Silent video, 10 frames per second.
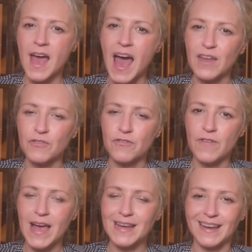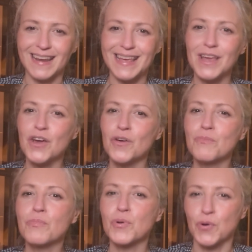And finally,
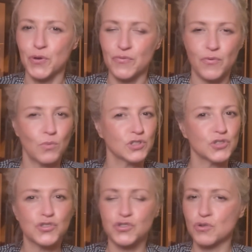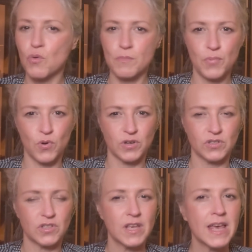proof, which is so
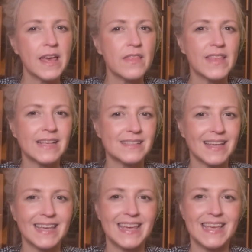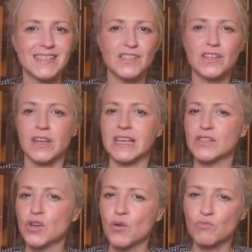important. Things like case studies,
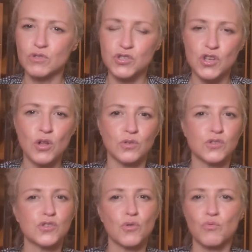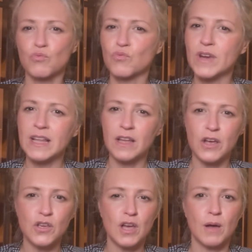results, real
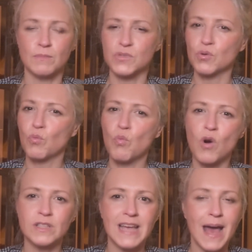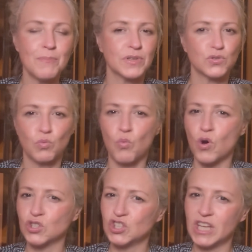outcomes, what happened,
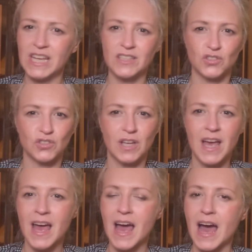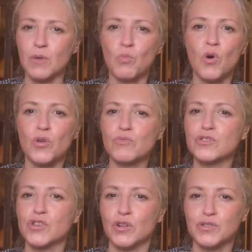what changed, and what
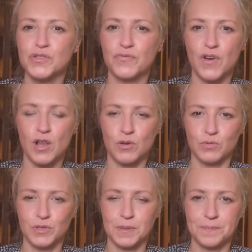results followed.